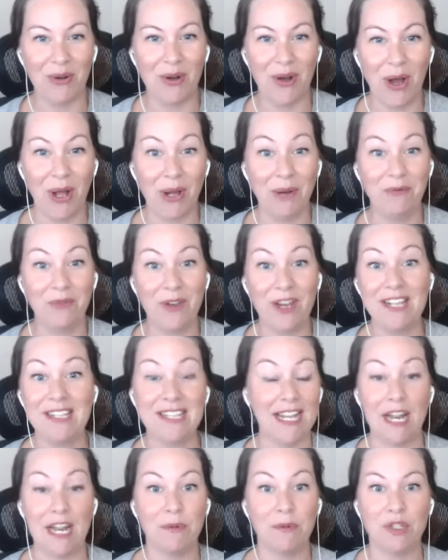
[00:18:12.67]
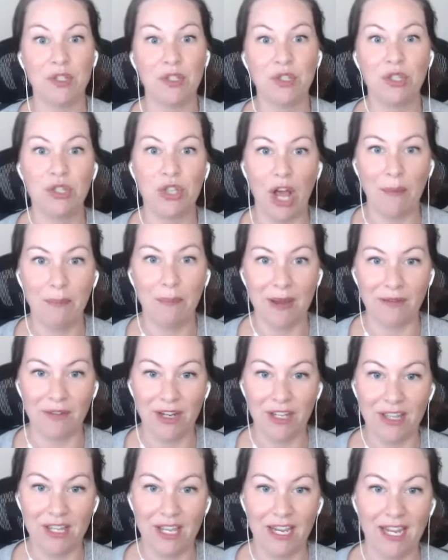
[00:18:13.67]
autumn phase and I would stop
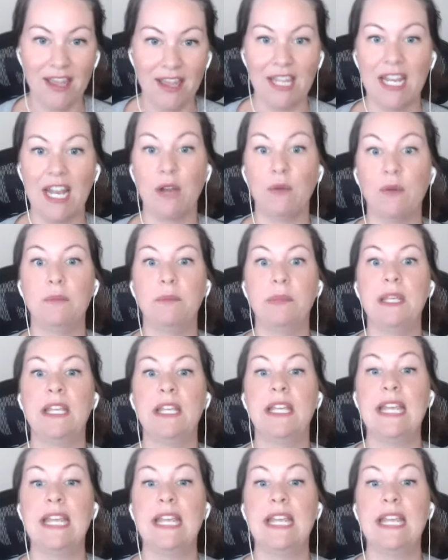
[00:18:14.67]
everything. And then I would be